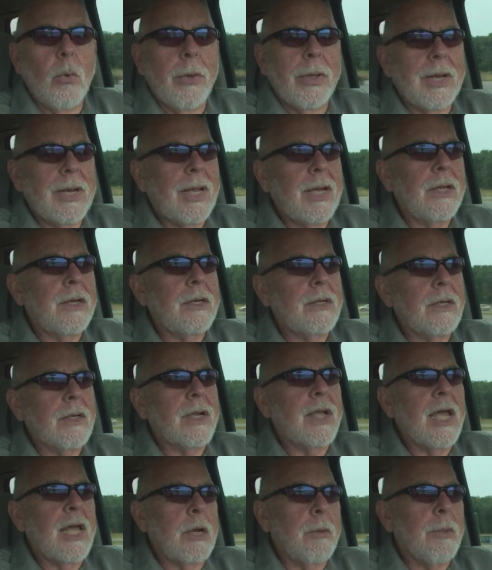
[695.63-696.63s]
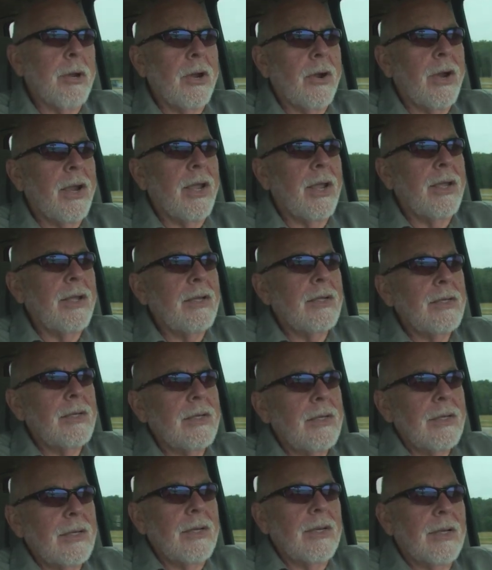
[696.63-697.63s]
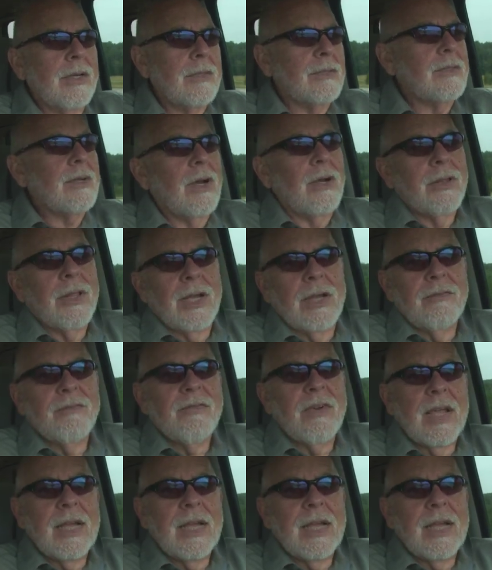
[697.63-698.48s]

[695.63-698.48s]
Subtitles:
We went down to Canterbury and saw that